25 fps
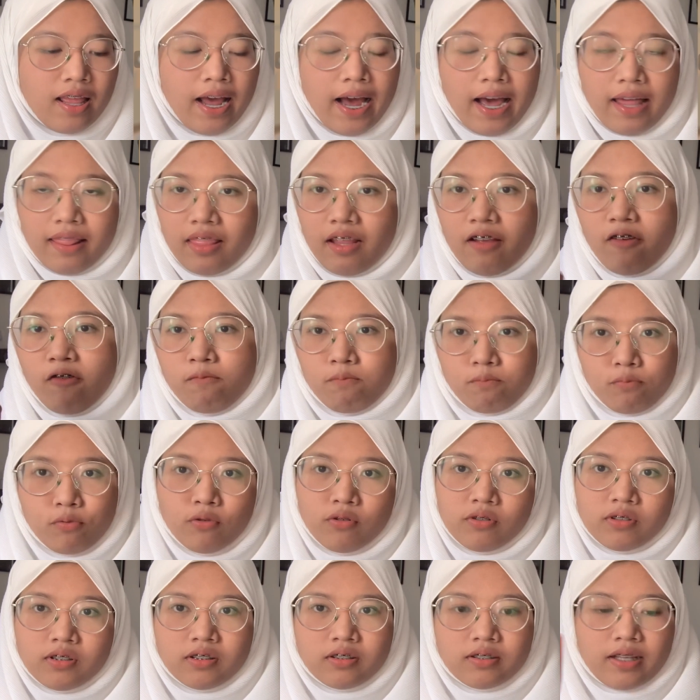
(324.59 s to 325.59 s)
I love
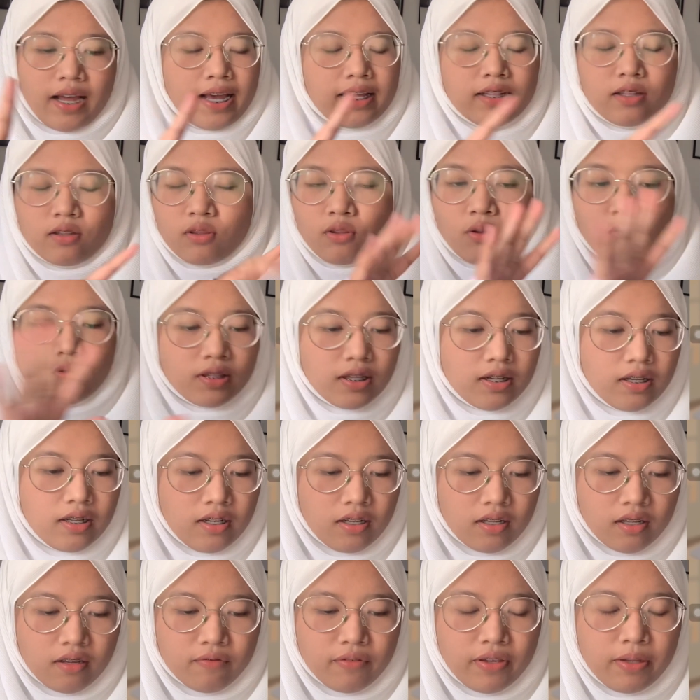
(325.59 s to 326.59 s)
books. I totally
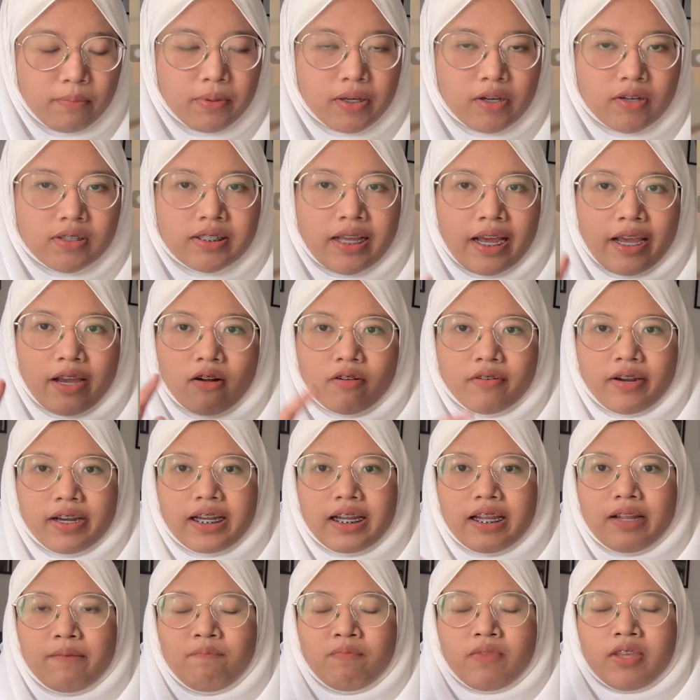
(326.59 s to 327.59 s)
love it because I
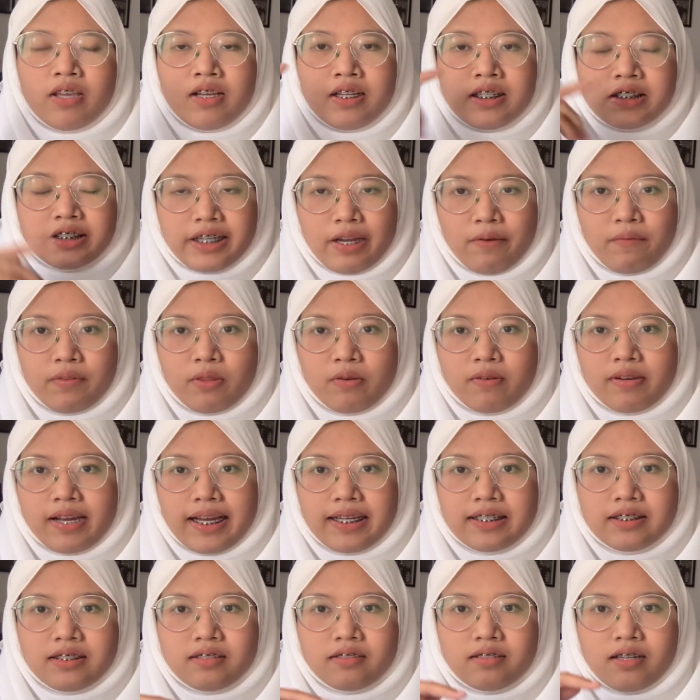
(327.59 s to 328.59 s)
already shared with you
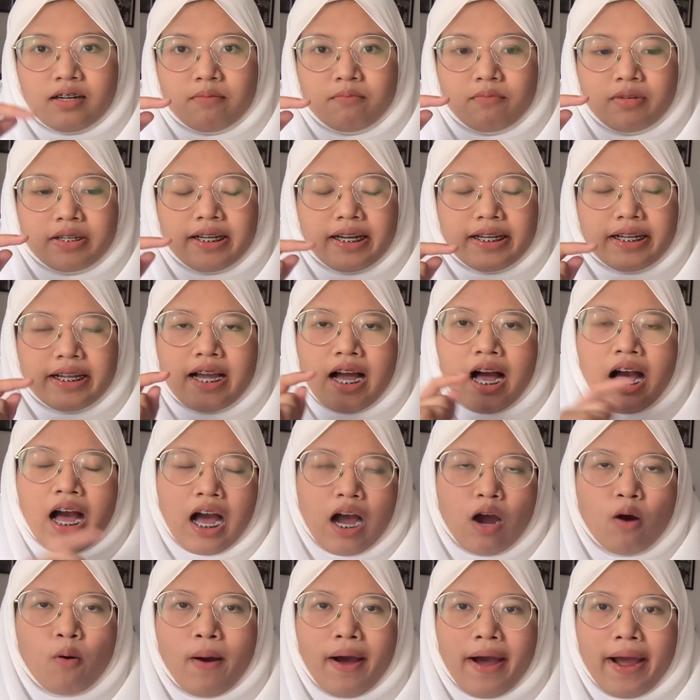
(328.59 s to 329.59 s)
guys regarding
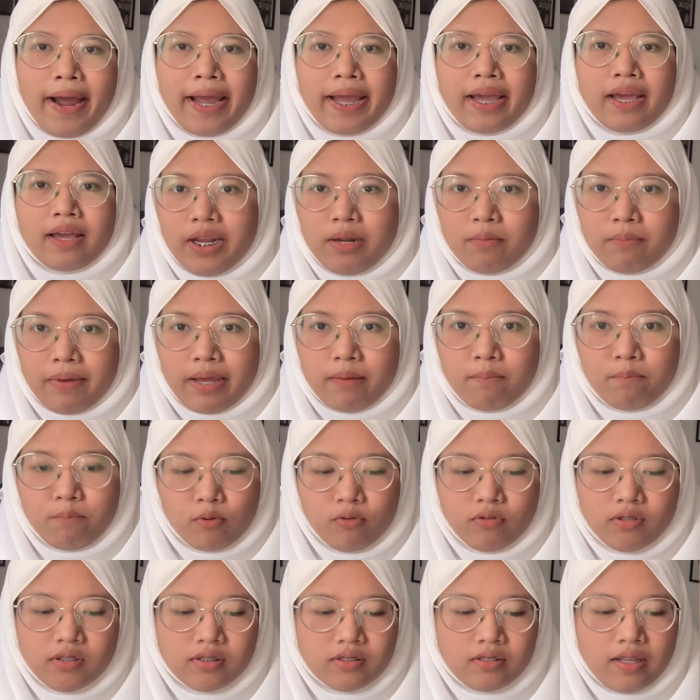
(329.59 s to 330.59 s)
how I read my
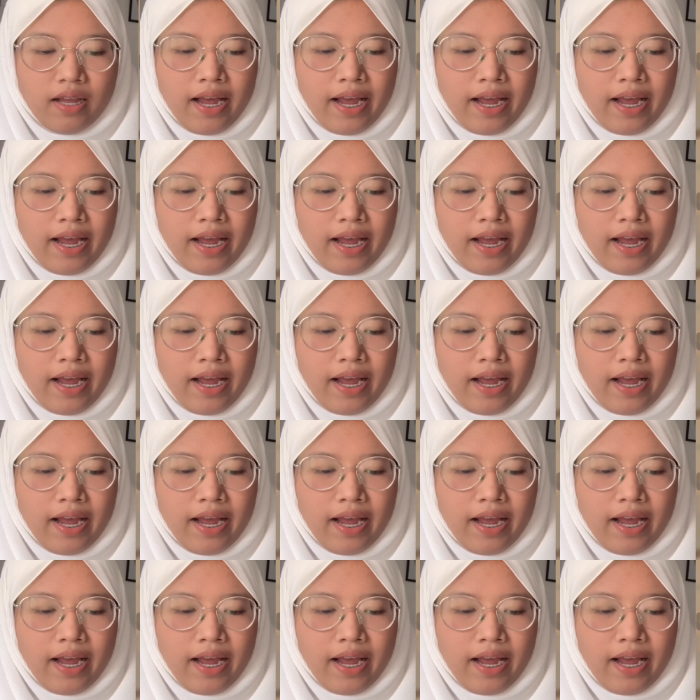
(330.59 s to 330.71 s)
books.